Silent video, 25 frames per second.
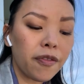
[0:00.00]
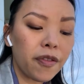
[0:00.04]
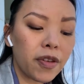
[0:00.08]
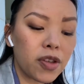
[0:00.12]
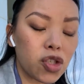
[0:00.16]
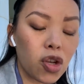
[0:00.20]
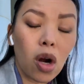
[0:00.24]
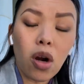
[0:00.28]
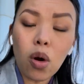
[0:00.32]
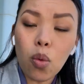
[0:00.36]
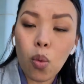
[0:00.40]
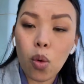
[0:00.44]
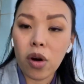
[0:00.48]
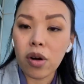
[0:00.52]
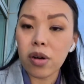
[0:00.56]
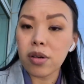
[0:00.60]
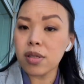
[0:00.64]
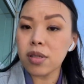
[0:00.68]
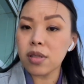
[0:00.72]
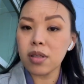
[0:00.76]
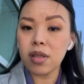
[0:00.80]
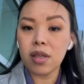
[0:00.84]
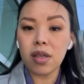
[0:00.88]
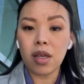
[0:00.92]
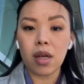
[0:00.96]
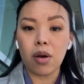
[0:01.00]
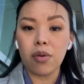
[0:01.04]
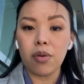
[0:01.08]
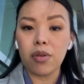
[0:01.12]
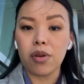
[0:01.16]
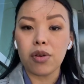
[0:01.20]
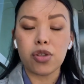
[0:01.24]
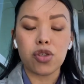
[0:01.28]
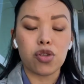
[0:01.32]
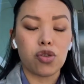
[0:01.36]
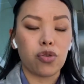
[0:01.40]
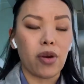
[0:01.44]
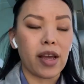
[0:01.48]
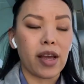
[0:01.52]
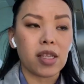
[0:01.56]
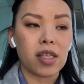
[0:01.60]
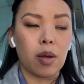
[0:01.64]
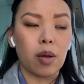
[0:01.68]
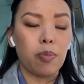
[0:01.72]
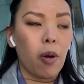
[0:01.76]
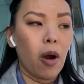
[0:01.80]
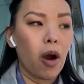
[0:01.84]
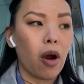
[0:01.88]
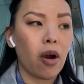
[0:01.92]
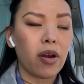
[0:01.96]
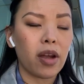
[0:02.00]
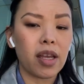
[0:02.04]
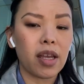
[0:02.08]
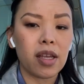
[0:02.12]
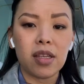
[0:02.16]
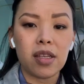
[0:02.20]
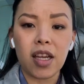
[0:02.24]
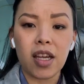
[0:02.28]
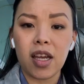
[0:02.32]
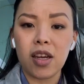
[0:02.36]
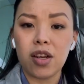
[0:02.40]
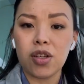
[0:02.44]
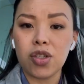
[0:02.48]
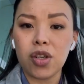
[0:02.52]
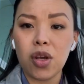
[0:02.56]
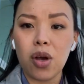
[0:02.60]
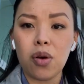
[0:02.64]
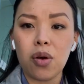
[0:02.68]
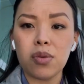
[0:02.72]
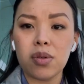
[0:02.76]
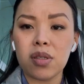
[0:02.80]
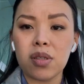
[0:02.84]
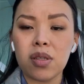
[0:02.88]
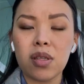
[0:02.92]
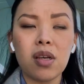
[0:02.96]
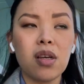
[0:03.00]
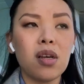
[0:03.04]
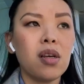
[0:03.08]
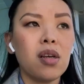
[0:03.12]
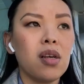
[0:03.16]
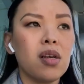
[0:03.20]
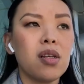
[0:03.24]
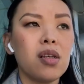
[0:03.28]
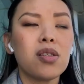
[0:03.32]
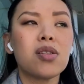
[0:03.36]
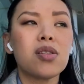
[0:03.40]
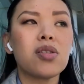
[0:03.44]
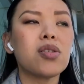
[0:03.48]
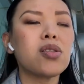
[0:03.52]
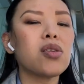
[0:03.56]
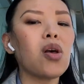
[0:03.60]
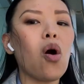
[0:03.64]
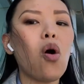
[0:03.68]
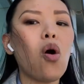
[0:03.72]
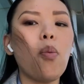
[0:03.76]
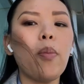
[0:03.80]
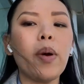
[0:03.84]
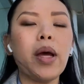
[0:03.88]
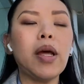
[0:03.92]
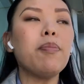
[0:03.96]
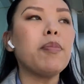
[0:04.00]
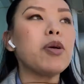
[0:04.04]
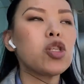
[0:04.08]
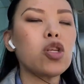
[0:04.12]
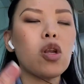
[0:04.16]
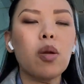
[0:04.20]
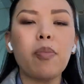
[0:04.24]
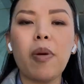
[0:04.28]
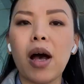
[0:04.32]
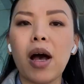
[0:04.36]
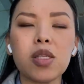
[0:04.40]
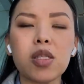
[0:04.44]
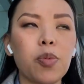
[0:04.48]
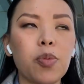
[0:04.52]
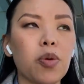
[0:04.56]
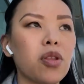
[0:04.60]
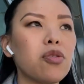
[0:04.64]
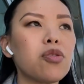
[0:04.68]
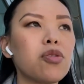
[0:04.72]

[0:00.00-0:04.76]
Star Wars. There's Jurassic Park, Indiana Jones, and Mission Impossible.